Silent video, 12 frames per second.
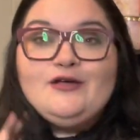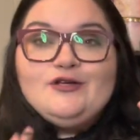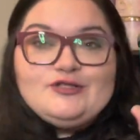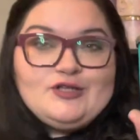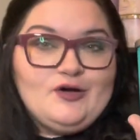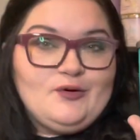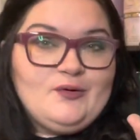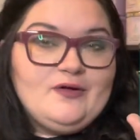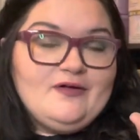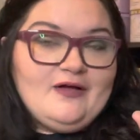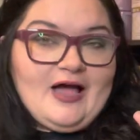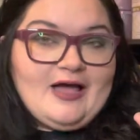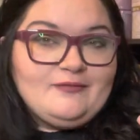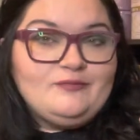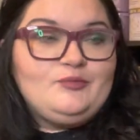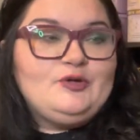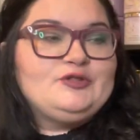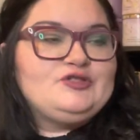So I
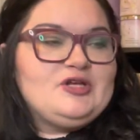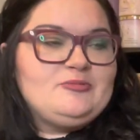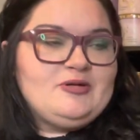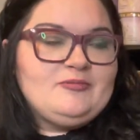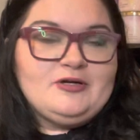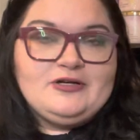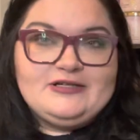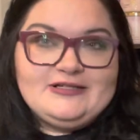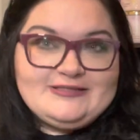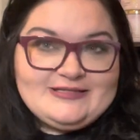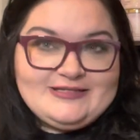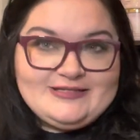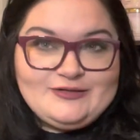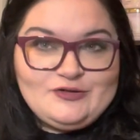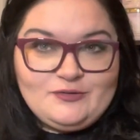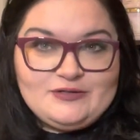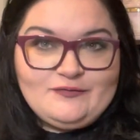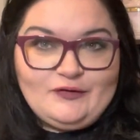pulled Champagne Margarita because this is the
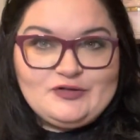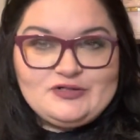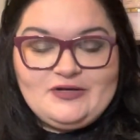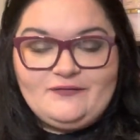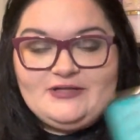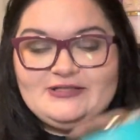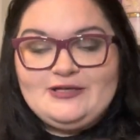newest version of it.